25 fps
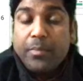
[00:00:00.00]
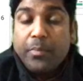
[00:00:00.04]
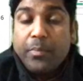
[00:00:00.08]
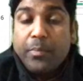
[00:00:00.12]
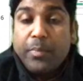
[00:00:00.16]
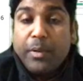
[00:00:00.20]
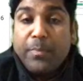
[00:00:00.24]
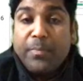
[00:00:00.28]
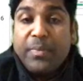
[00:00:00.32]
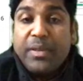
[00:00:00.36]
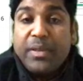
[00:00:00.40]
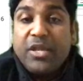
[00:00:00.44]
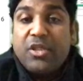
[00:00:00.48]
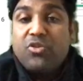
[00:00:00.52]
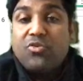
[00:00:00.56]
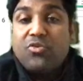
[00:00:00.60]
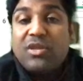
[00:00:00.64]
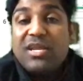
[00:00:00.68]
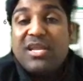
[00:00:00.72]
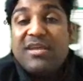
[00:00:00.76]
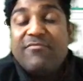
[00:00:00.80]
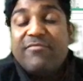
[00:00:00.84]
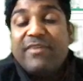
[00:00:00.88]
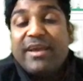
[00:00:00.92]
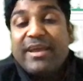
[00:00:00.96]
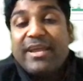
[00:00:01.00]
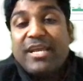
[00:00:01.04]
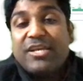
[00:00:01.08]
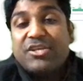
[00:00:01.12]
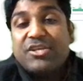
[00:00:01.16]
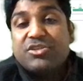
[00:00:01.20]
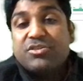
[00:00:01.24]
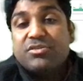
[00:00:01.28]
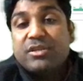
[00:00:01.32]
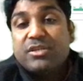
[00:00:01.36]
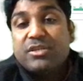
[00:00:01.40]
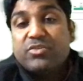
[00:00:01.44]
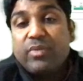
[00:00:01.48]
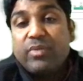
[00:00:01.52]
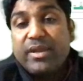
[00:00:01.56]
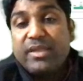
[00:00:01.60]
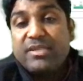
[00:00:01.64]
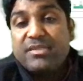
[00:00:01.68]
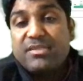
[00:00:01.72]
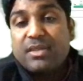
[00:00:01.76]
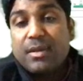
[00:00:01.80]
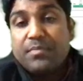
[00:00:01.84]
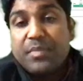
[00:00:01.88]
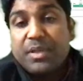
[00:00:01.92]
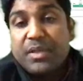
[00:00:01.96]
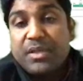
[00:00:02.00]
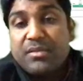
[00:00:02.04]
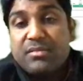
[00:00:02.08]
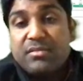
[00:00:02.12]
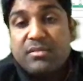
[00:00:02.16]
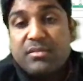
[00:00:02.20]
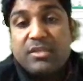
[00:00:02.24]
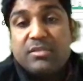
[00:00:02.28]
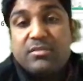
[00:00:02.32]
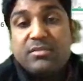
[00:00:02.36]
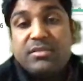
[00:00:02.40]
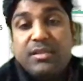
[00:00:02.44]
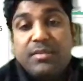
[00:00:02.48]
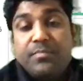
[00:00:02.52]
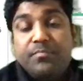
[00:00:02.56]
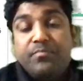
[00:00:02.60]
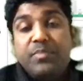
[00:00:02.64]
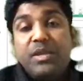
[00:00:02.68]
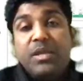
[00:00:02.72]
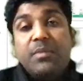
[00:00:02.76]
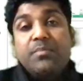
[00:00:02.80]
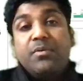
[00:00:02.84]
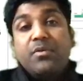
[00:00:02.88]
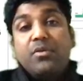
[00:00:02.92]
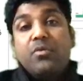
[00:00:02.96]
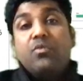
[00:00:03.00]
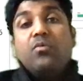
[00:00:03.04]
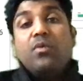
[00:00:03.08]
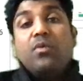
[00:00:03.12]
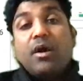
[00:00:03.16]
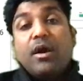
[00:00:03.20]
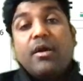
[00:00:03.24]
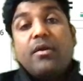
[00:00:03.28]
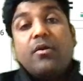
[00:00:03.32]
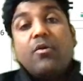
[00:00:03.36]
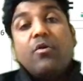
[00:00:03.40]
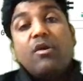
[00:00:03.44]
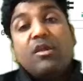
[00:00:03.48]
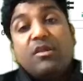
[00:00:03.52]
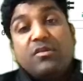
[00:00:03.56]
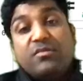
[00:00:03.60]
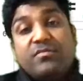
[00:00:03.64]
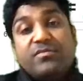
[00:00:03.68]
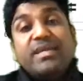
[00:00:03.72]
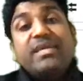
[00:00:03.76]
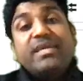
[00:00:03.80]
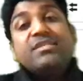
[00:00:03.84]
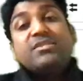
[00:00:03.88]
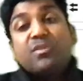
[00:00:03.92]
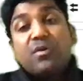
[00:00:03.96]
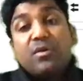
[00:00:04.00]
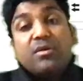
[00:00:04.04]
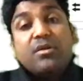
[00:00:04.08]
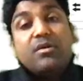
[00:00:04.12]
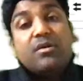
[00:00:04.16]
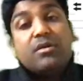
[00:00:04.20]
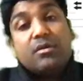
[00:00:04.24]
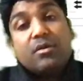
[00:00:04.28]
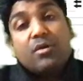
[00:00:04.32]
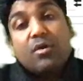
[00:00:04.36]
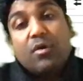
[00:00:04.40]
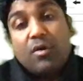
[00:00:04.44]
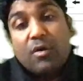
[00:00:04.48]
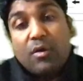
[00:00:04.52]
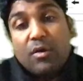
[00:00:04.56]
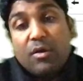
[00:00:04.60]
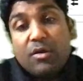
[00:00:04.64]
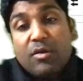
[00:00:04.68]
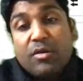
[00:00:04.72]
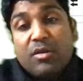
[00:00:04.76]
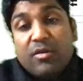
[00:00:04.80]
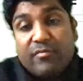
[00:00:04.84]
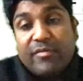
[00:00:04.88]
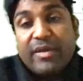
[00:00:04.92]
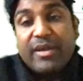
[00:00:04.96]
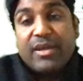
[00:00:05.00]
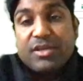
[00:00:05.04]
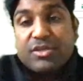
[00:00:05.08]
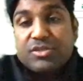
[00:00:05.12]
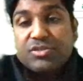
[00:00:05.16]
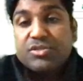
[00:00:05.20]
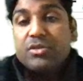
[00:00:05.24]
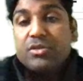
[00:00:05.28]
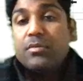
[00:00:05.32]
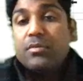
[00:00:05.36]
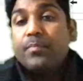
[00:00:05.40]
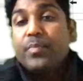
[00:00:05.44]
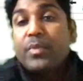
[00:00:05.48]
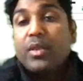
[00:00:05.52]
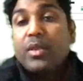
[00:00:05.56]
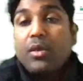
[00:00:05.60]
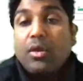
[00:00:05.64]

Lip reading: perpetually vacationing 20 something, the people who are always on a vacation,